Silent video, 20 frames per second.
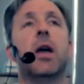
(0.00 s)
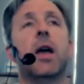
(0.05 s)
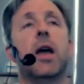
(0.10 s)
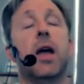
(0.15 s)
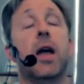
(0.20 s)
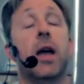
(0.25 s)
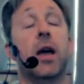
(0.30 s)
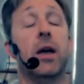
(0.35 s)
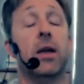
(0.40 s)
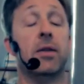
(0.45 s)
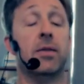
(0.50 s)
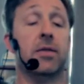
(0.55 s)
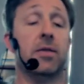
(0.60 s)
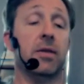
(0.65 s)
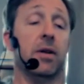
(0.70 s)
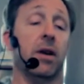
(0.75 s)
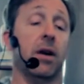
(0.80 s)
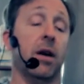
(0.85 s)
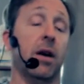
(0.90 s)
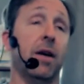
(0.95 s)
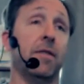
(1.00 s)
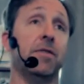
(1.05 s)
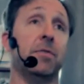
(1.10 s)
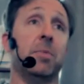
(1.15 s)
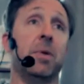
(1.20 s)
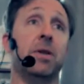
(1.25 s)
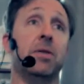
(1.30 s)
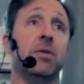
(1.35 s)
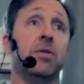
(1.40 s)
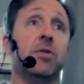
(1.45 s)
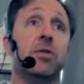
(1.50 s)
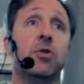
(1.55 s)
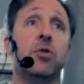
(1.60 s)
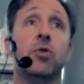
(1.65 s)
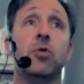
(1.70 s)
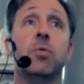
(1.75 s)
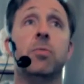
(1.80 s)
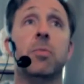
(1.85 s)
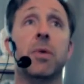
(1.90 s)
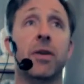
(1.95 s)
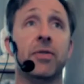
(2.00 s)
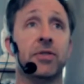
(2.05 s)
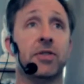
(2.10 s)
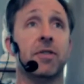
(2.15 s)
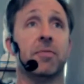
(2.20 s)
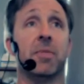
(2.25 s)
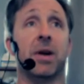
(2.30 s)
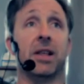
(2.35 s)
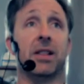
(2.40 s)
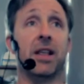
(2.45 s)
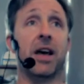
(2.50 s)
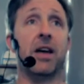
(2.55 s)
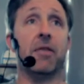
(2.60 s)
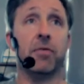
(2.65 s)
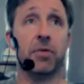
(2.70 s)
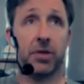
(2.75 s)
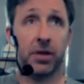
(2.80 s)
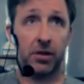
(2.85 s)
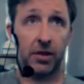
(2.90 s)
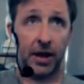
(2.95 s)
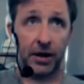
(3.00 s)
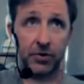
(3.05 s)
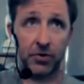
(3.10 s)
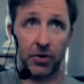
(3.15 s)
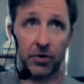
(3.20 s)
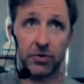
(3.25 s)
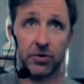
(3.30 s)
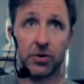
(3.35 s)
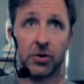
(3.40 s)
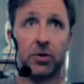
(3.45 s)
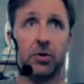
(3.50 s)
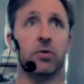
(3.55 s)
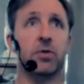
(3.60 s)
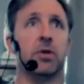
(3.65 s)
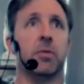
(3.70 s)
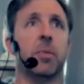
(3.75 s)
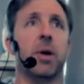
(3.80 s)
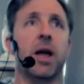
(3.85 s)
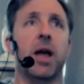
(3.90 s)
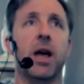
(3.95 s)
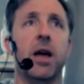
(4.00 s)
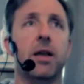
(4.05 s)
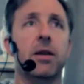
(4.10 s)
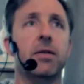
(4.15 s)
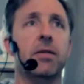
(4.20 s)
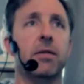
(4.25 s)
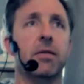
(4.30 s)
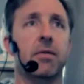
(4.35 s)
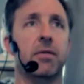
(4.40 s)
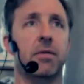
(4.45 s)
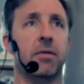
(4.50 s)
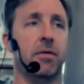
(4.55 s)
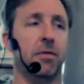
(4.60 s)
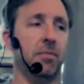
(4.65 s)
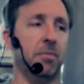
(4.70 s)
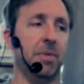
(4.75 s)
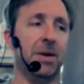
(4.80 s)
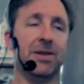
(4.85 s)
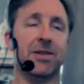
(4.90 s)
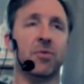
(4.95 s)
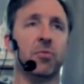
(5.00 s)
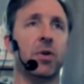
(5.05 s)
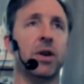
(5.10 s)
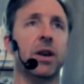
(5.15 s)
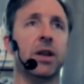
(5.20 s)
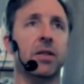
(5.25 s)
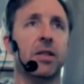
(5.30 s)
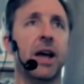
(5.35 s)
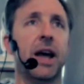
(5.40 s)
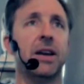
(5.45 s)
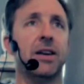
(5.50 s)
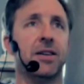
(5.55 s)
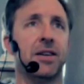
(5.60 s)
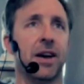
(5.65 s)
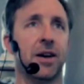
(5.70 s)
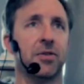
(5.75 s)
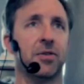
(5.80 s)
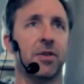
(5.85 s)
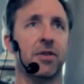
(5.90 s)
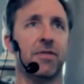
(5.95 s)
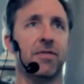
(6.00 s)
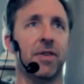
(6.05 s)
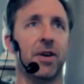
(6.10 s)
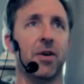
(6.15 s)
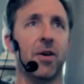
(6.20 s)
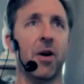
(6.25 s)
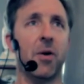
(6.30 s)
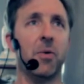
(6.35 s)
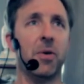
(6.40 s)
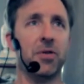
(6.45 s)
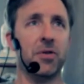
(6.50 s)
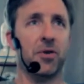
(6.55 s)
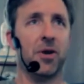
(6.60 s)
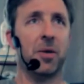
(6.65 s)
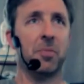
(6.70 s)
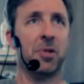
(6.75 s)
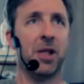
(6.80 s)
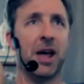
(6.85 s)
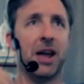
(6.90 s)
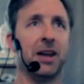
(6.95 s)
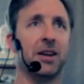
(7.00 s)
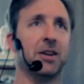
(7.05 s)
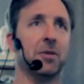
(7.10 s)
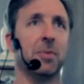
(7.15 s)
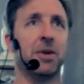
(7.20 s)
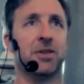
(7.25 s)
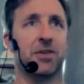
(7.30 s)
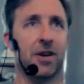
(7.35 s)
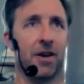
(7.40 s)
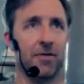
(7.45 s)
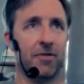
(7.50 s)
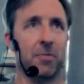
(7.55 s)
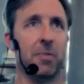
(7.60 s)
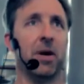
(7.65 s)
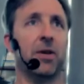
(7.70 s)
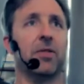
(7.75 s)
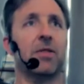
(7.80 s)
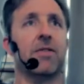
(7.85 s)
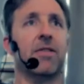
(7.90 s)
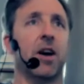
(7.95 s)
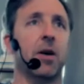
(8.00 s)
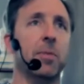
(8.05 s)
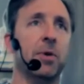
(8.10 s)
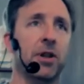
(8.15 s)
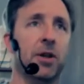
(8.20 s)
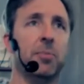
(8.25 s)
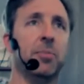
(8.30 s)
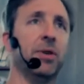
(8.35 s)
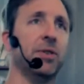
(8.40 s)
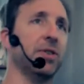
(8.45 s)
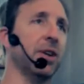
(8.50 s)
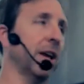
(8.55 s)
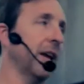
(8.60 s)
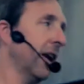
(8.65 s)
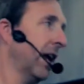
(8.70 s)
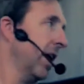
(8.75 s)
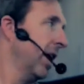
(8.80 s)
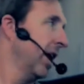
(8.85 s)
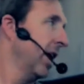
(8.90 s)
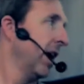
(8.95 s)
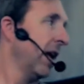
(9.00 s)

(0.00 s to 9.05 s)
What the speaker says: And I've spent 2 months of my life with electrodes glued to my head, basically running a lie detector to figure out whether I'm lying to myself about the environmental inputs I get.